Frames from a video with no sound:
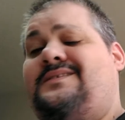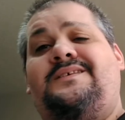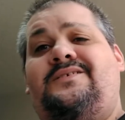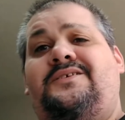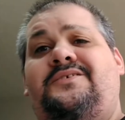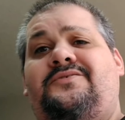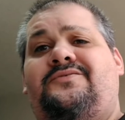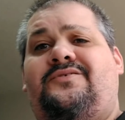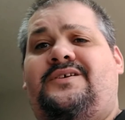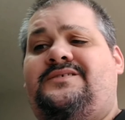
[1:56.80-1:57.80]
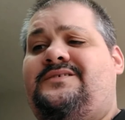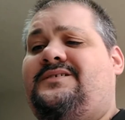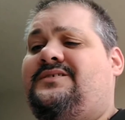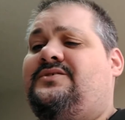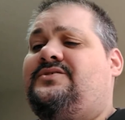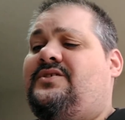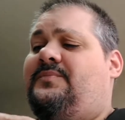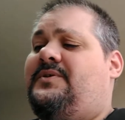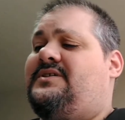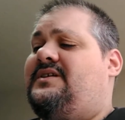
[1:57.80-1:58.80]
Sounded interesting, so
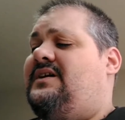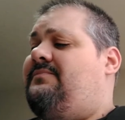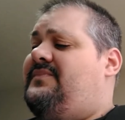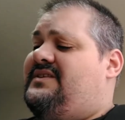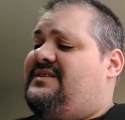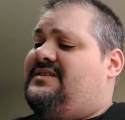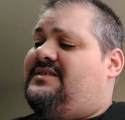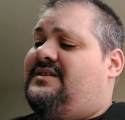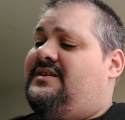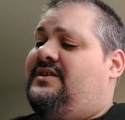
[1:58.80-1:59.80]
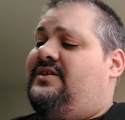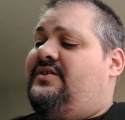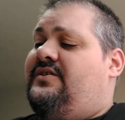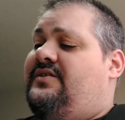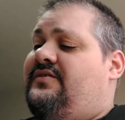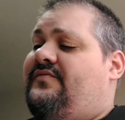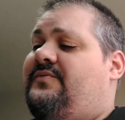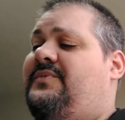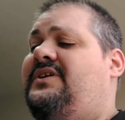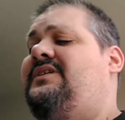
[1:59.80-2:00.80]
I picked it up. This is
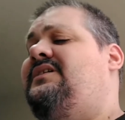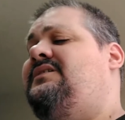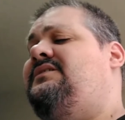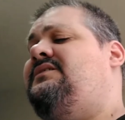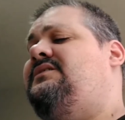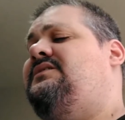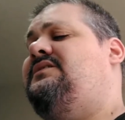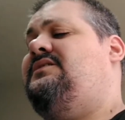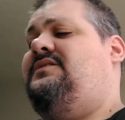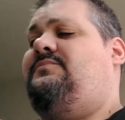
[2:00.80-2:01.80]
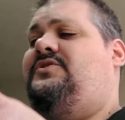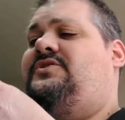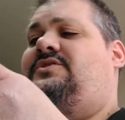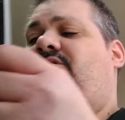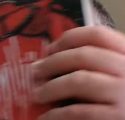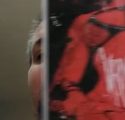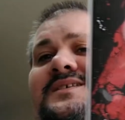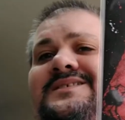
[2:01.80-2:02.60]
Vermillion, number